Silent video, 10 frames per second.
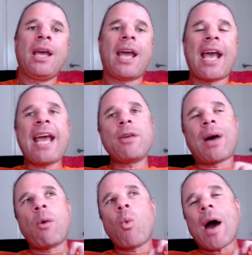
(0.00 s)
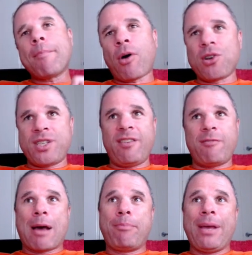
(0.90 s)
Anyway, one positive
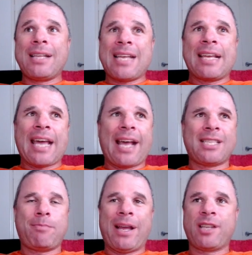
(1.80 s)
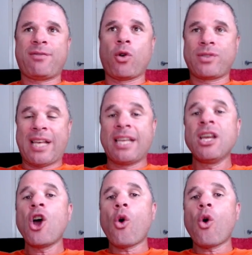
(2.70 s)
about Bigtincan's Appendix 4C